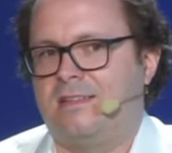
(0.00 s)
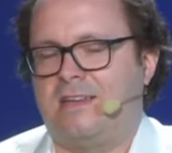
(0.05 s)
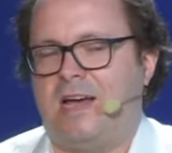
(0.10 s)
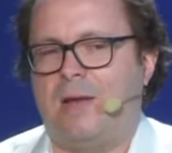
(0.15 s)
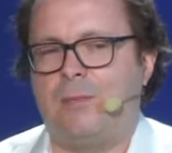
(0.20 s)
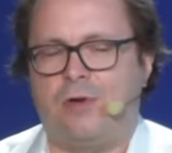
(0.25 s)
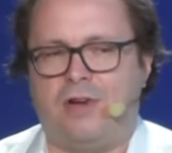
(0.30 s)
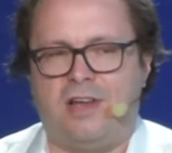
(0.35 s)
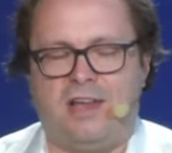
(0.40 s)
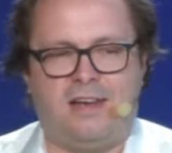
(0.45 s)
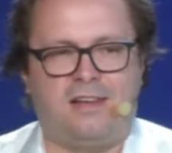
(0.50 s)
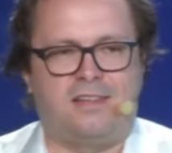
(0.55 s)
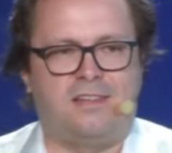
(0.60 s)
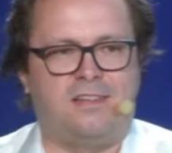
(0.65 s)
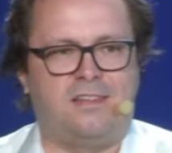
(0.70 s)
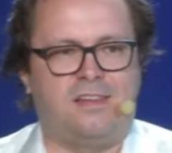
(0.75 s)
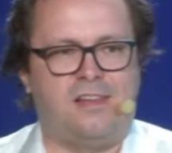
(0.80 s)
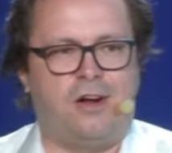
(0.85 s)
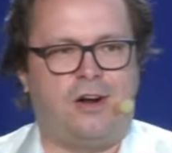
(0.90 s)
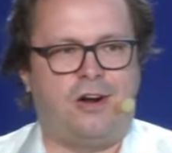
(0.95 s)

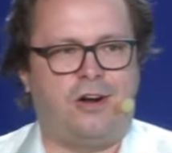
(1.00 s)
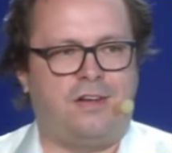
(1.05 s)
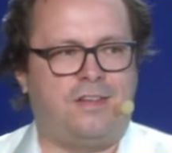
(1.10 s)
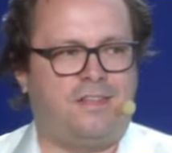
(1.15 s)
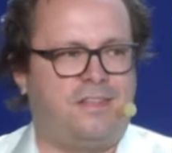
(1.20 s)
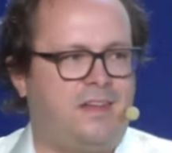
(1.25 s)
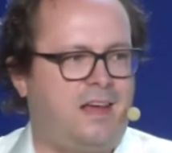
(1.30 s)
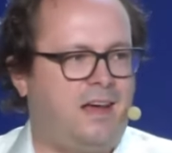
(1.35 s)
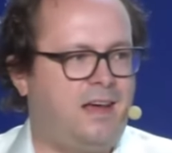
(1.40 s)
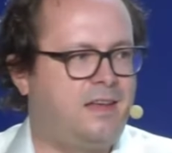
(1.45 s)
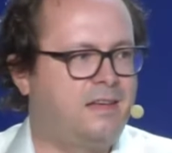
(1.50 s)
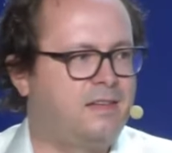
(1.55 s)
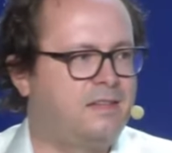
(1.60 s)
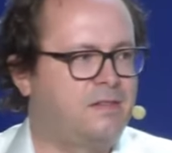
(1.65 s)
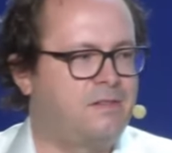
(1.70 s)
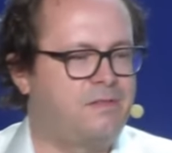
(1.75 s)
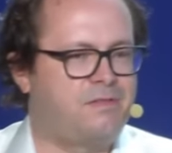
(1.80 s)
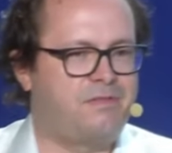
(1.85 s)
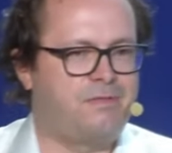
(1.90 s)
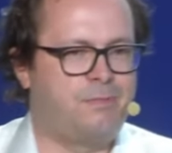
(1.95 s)
cybernetics is the art and
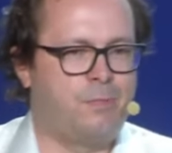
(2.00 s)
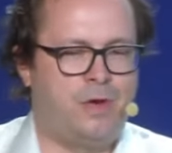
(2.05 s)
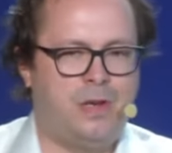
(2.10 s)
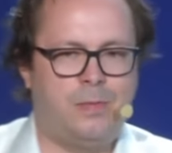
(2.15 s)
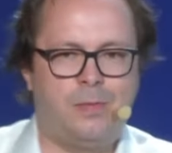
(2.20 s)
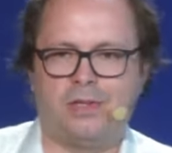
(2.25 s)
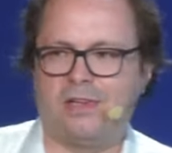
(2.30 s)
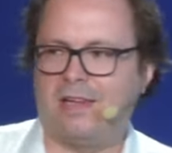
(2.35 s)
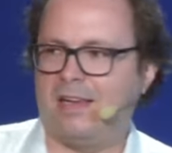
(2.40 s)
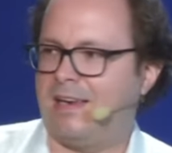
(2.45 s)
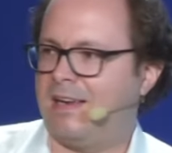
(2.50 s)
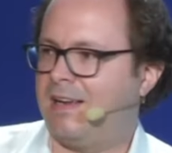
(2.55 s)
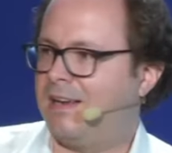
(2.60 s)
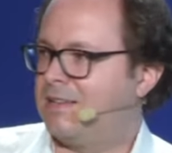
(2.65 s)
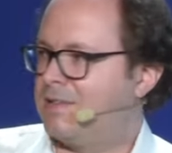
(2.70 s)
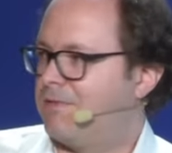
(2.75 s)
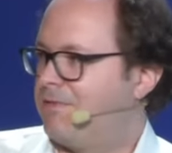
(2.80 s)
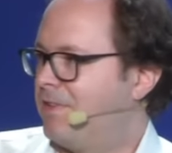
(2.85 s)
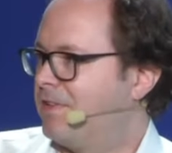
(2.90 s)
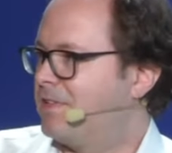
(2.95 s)
science of
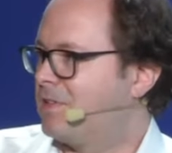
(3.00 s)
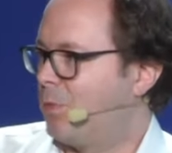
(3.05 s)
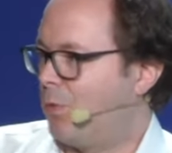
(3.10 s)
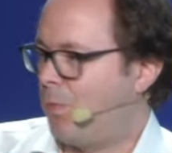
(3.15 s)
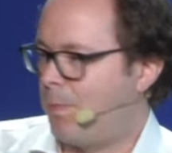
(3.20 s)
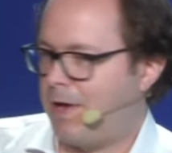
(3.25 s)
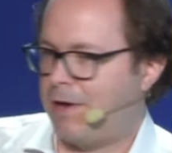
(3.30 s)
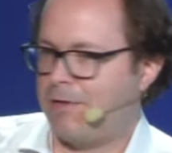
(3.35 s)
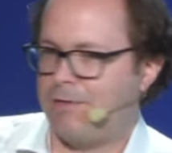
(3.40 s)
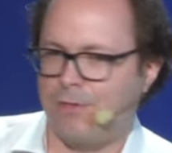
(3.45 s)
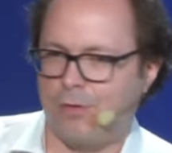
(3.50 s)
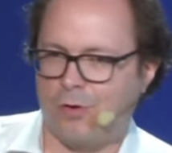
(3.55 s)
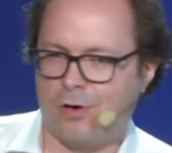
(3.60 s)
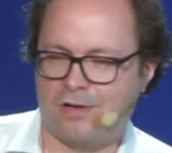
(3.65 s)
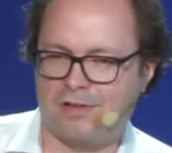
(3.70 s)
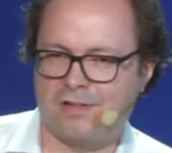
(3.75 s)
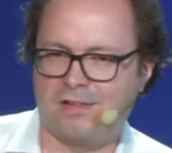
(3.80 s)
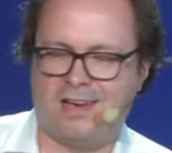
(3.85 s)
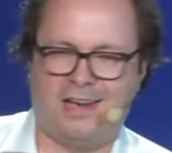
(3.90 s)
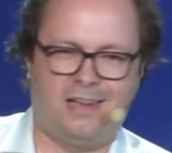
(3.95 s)
manipulating defensible
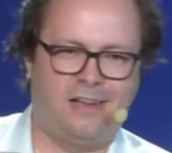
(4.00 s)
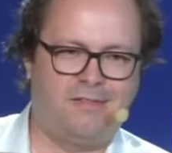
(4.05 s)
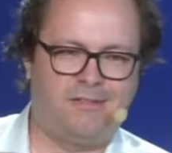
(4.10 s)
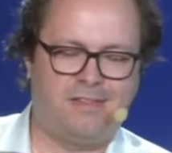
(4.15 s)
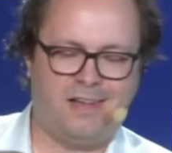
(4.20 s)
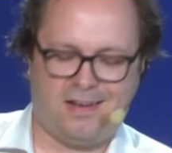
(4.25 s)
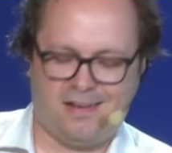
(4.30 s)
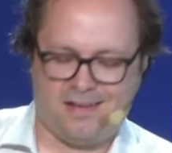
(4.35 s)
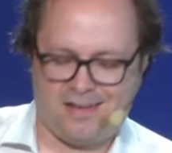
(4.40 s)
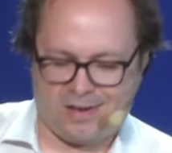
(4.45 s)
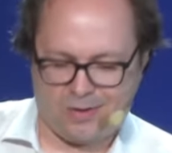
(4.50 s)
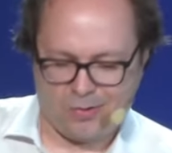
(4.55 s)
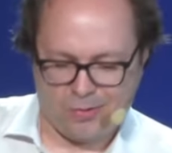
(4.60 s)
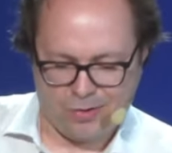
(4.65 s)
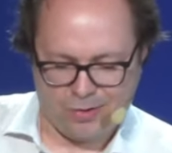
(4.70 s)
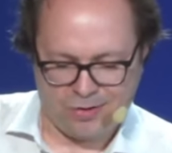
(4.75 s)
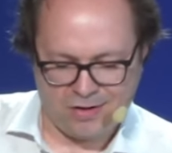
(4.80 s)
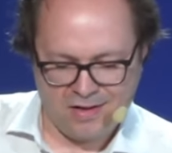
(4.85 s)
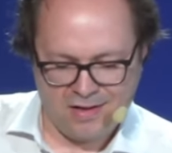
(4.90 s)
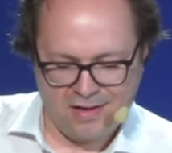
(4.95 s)
metaphors. I love that
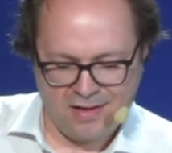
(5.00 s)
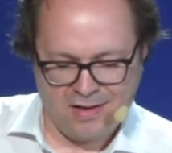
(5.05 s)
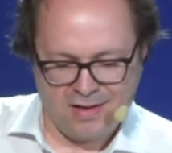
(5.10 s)
quote,